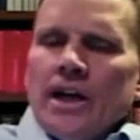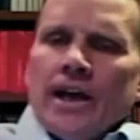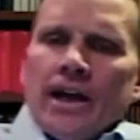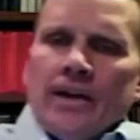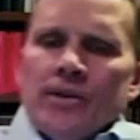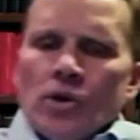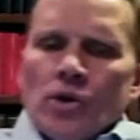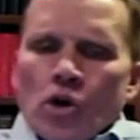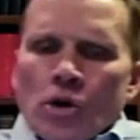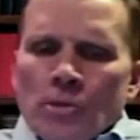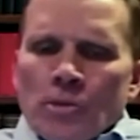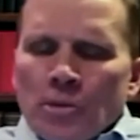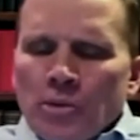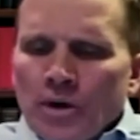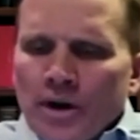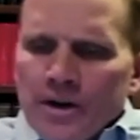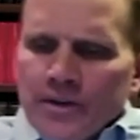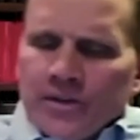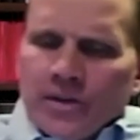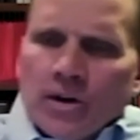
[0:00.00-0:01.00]
And the normal
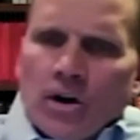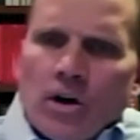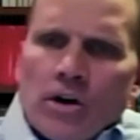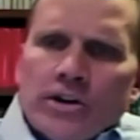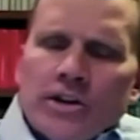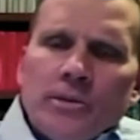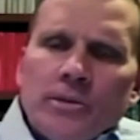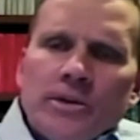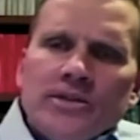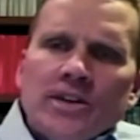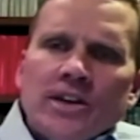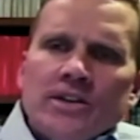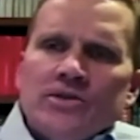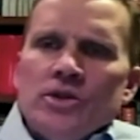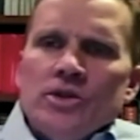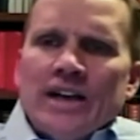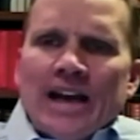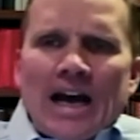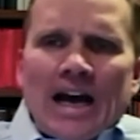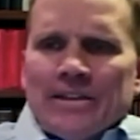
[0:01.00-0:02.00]
Protestant argument says,
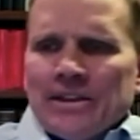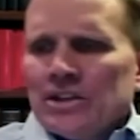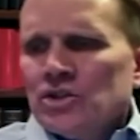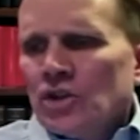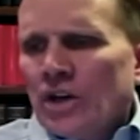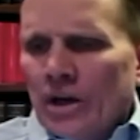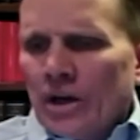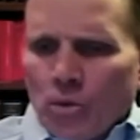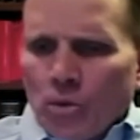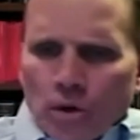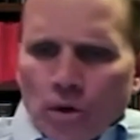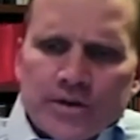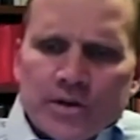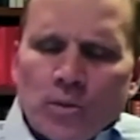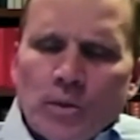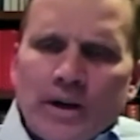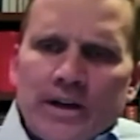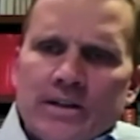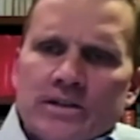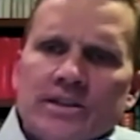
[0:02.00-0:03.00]
you Catholics try to work your
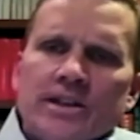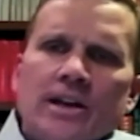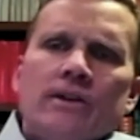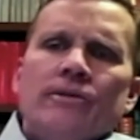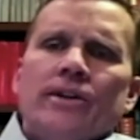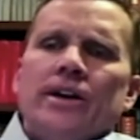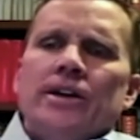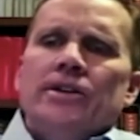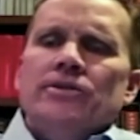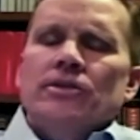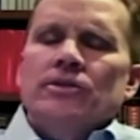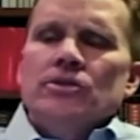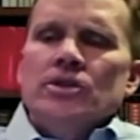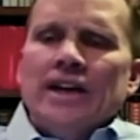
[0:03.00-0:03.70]
way to salvation.